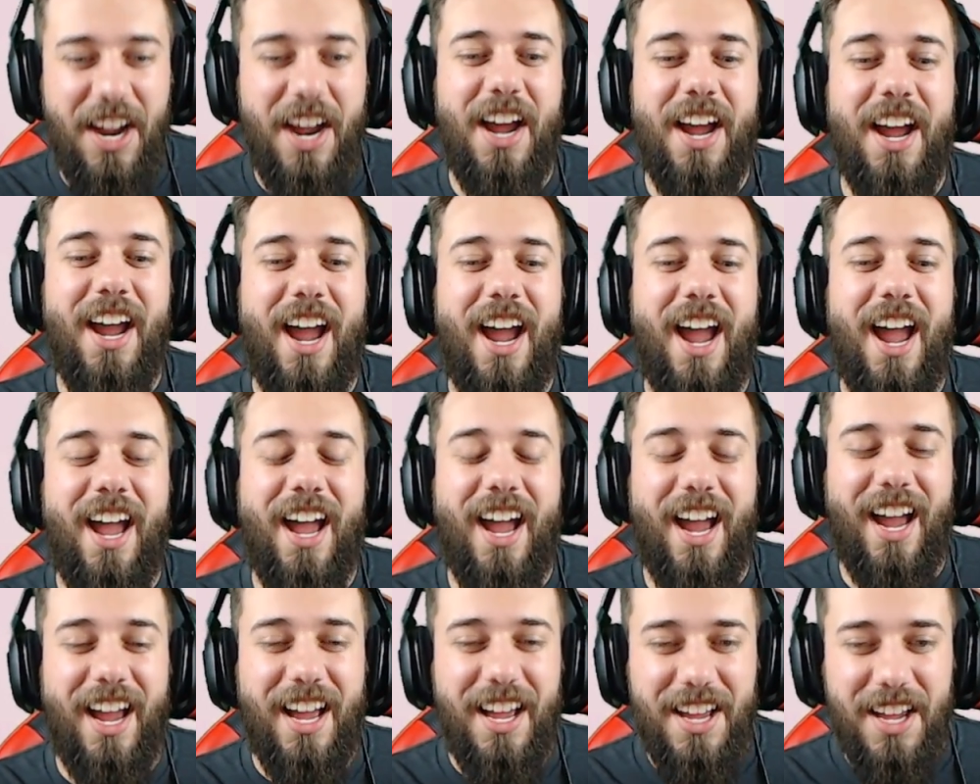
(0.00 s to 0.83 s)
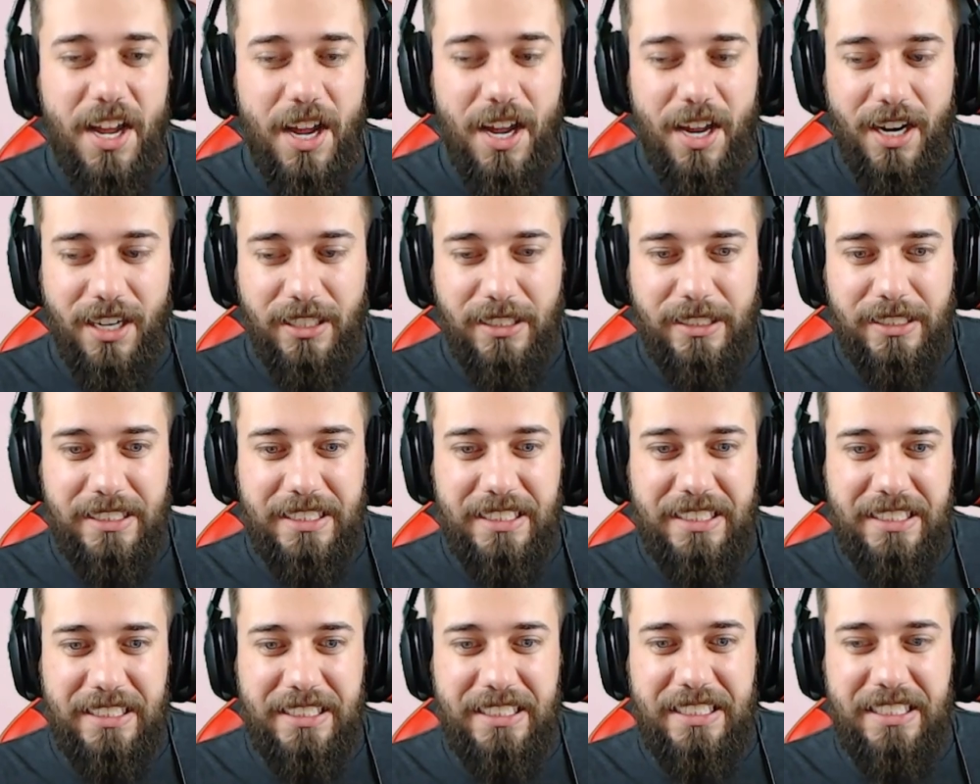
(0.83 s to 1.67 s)
Wait. What? What is this man at?
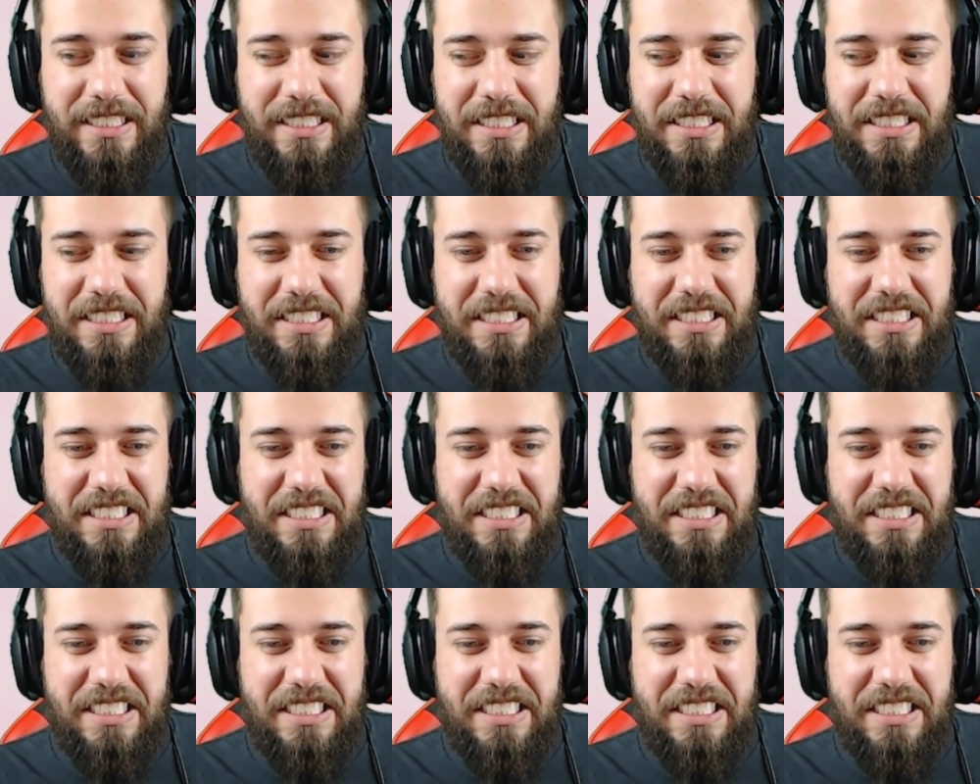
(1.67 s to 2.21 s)
Oh.